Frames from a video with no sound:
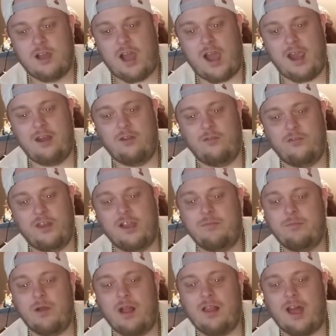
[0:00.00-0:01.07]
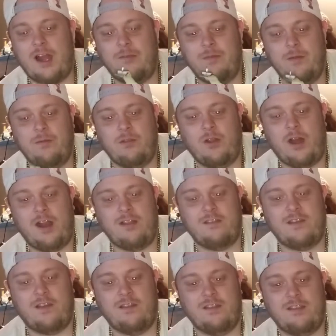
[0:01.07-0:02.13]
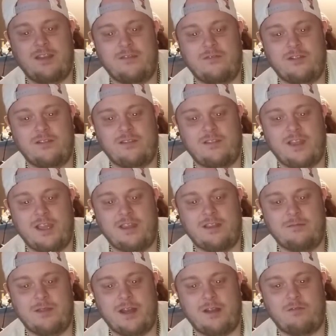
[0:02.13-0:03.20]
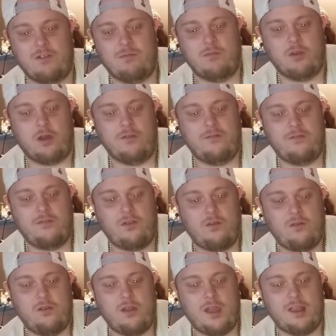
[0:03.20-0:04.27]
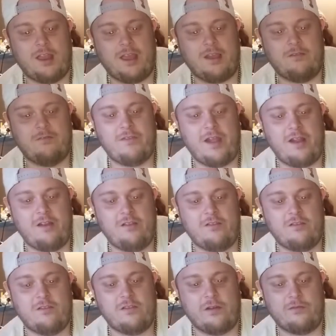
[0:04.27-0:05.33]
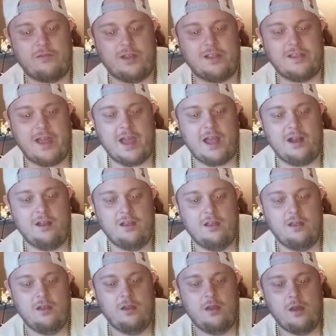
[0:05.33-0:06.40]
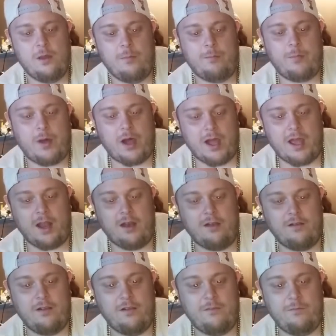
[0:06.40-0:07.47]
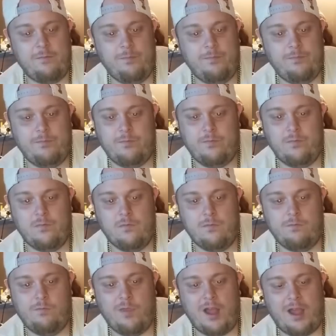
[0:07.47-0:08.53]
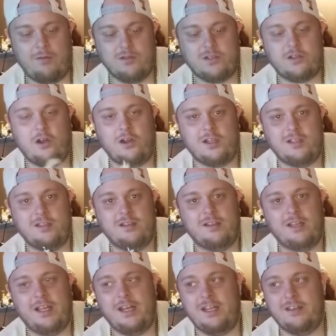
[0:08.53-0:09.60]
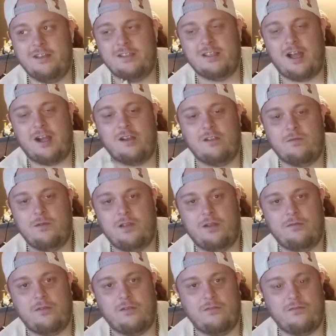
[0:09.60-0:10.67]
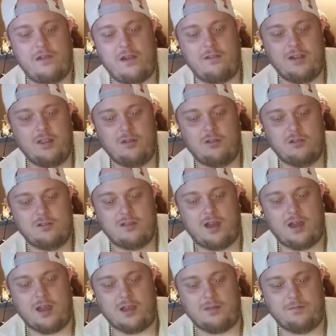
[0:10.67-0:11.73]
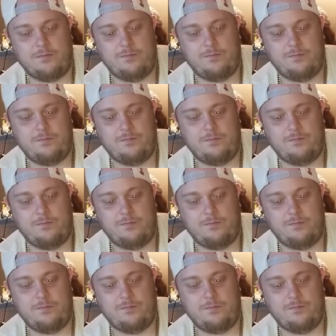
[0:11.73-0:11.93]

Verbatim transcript: I don't think a lot of people know how to tell the difference, and they end up getting ripped off at like fairs or stuff like that. But I was talking to a lady, and this locker's been there for a very long time.